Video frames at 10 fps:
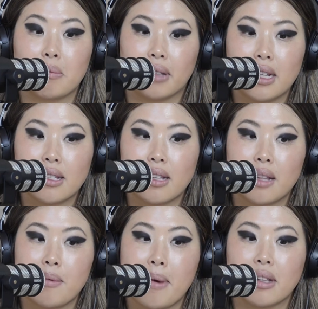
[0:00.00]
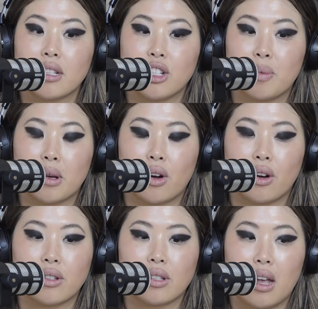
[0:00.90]
please send them a message,
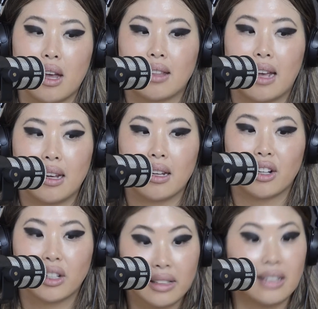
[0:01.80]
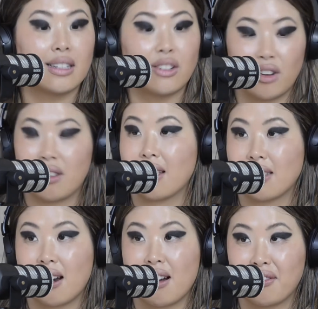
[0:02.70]
because they clearly know their
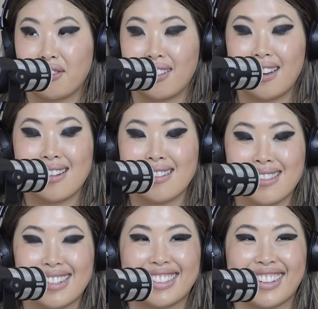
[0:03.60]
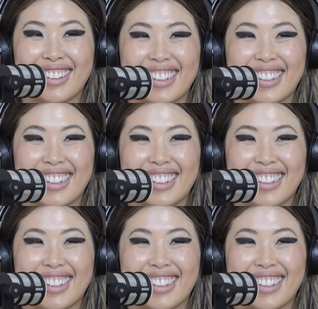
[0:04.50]
stuff. So